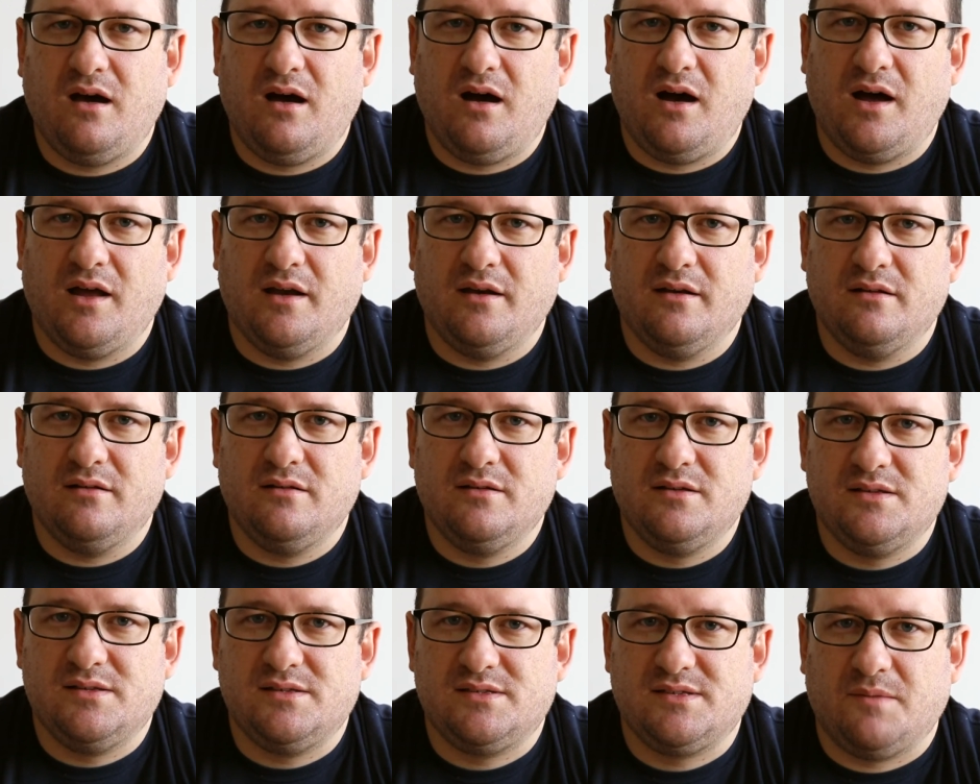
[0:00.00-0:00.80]
on
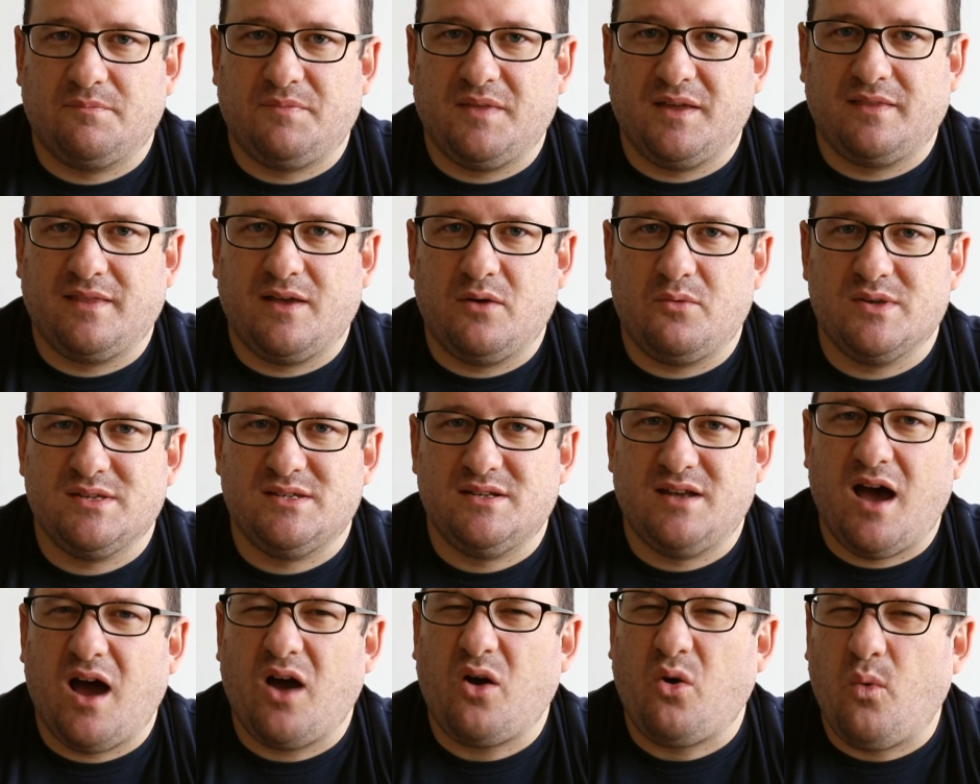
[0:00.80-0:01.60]
something that was
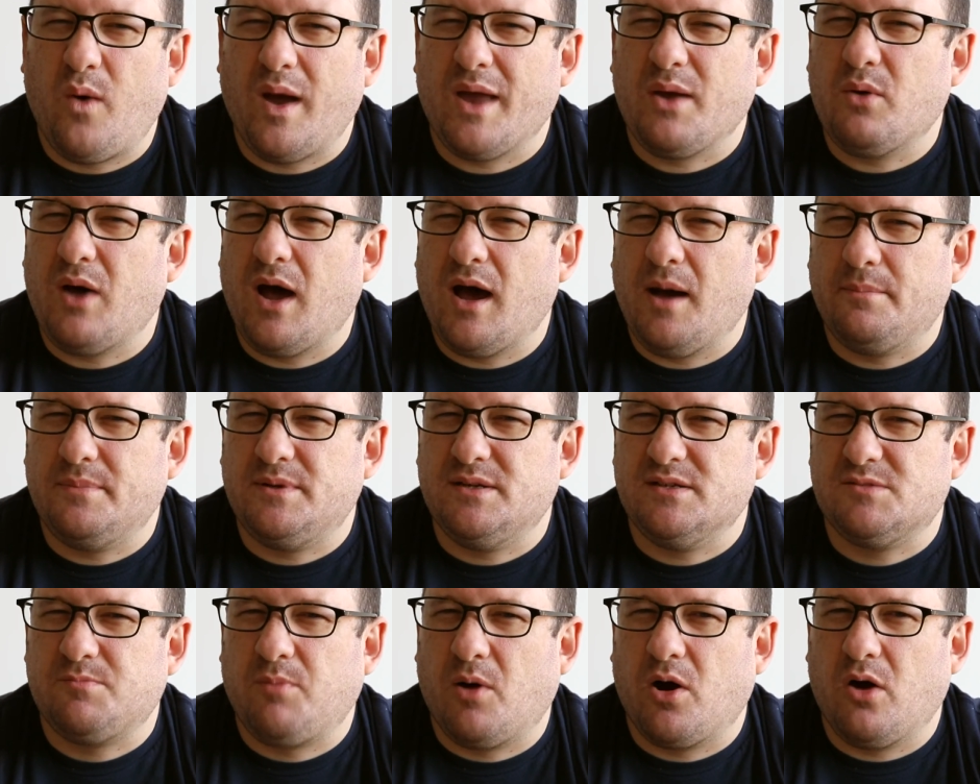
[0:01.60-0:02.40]
not quite up
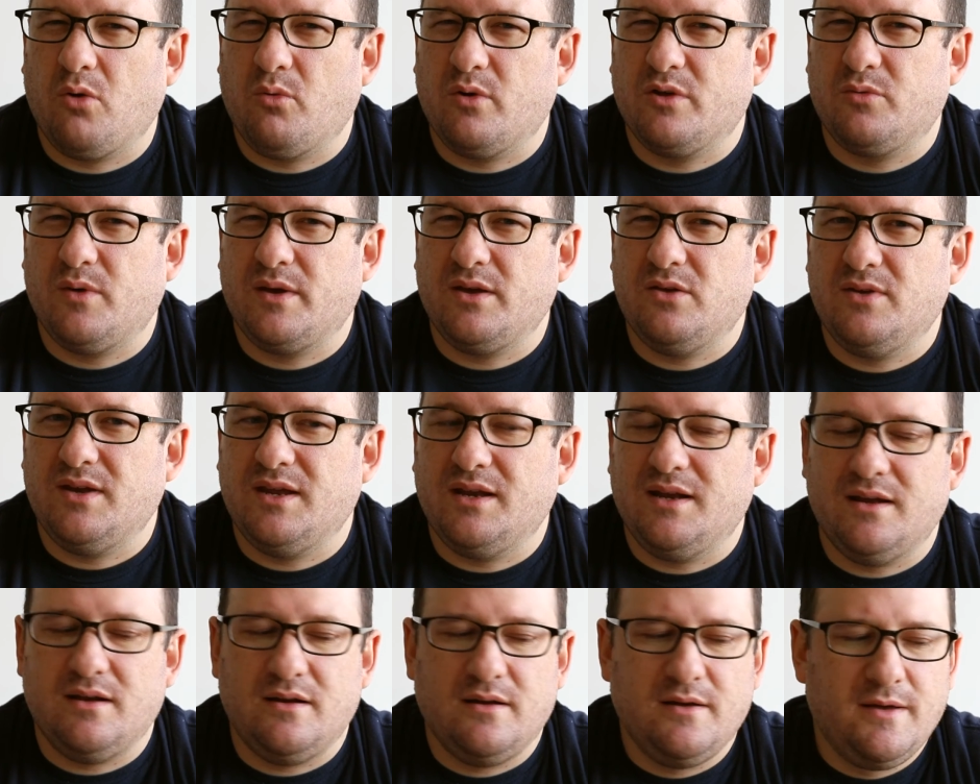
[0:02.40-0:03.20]
to par with what you
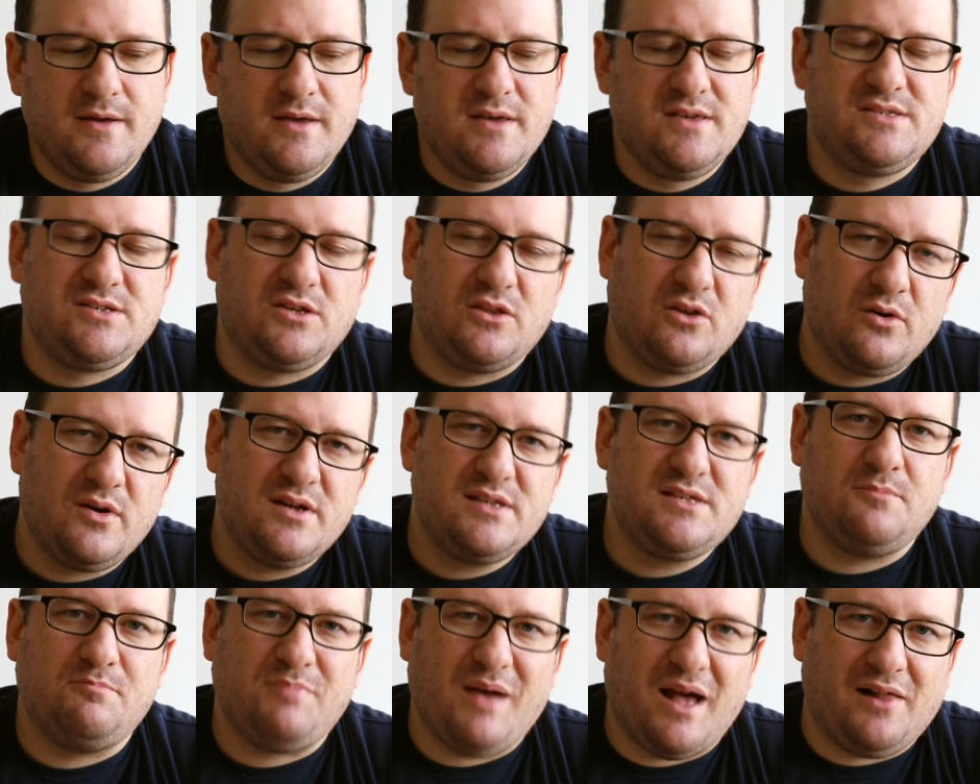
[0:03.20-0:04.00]
needed. So there
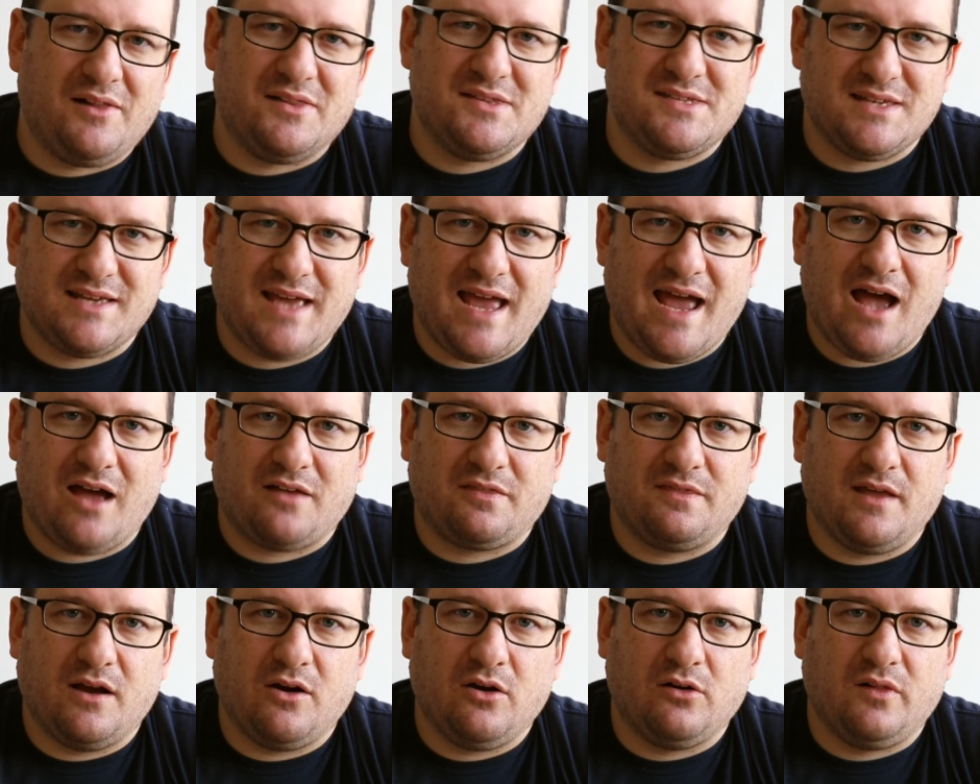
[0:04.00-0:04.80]
is a balancing
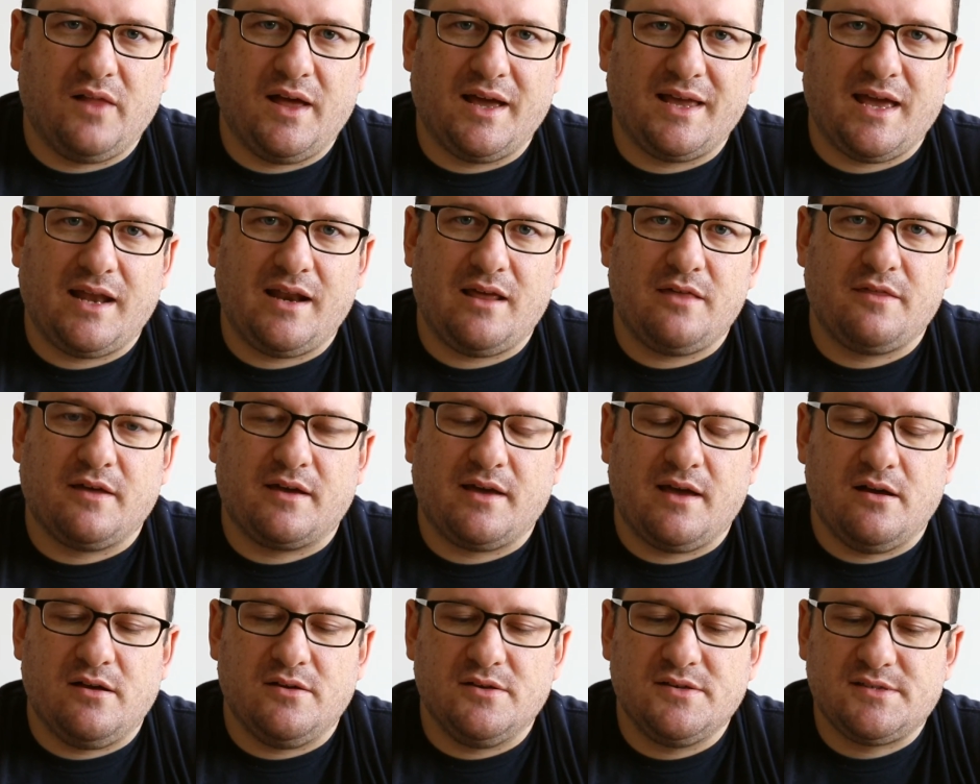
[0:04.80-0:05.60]
act there, like anything
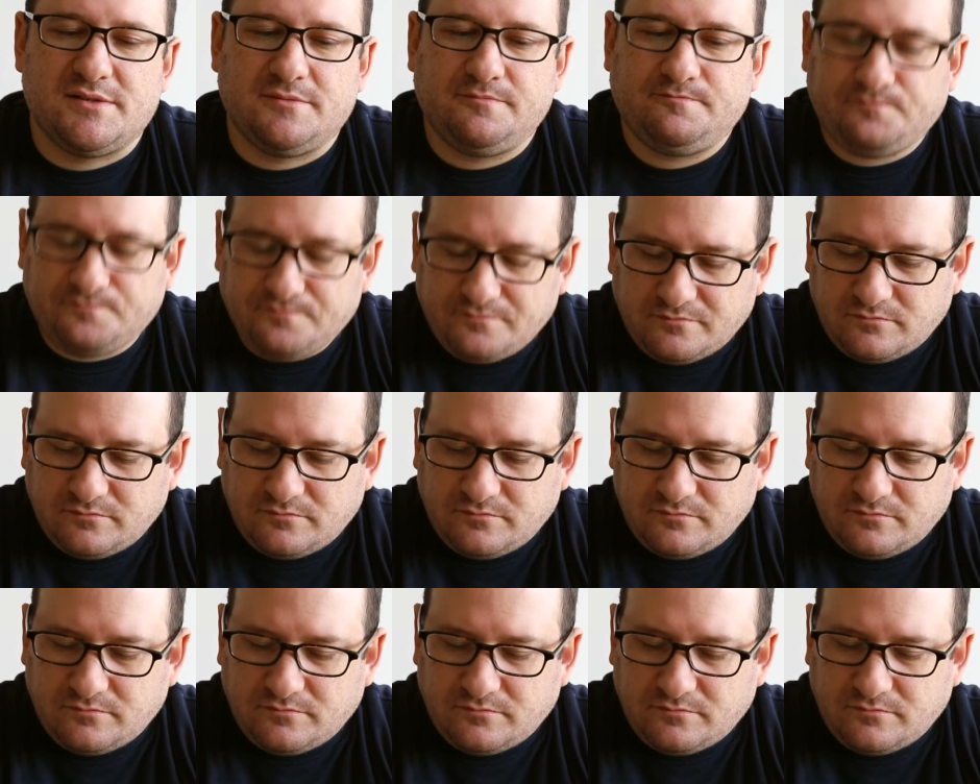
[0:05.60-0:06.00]
else.